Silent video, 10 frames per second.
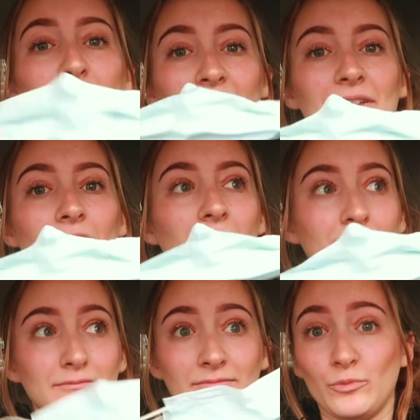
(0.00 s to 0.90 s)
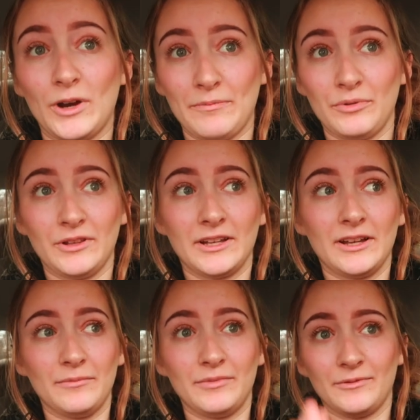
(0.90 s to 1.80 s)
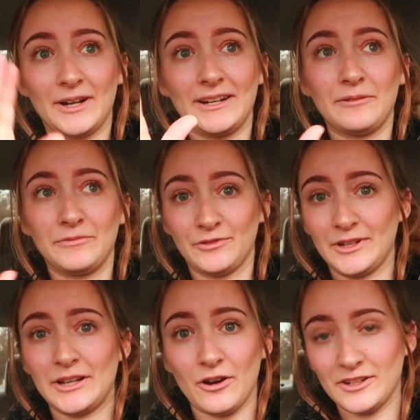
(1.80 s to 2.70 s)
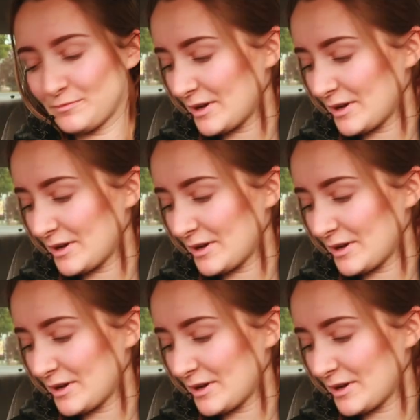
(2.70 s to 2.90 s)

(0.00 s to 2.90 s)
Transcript: put it on when I'm pulling up, but right now I'm three cars